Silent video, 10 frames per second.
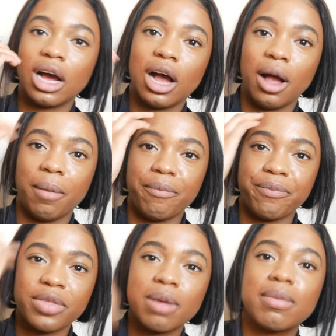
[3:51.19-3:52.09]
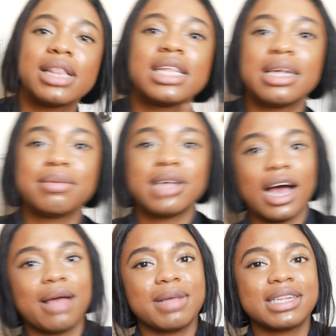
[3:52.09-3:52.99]
But at the same
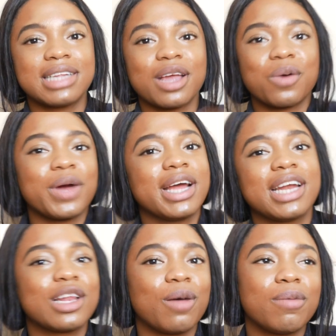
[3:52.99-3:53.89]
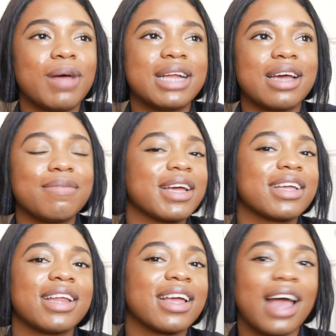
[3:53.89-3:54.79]
time, it's like we're in a global
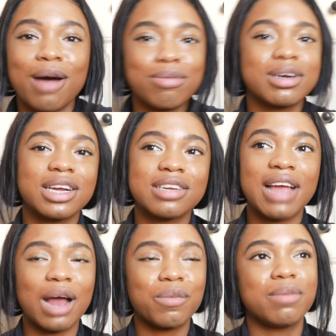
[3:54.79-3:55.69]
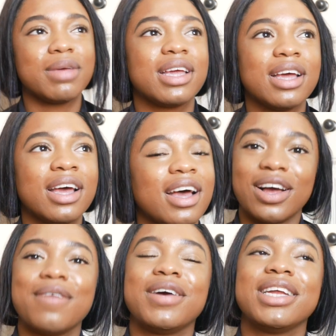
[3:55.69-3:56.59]
pandemic. Like, how productive can we be?
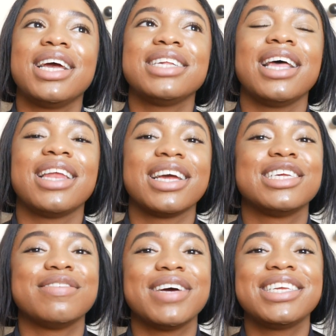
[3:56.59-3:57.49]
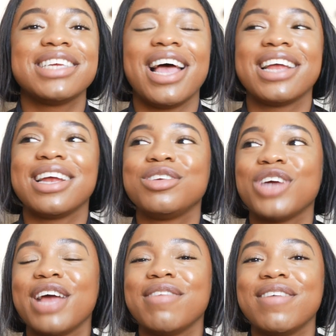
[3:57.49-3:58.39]
Apparently I say like too much, and I'm
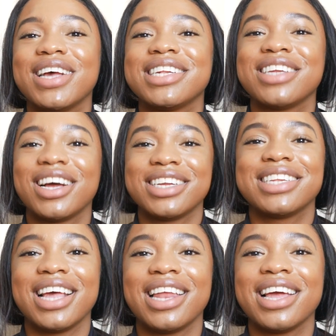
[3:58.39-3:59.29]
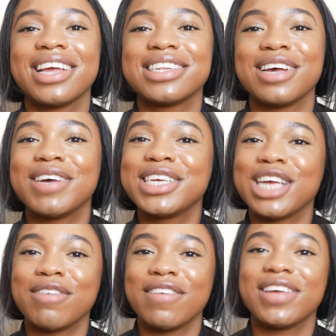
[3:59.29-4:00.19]
trying my best not to say like so much in my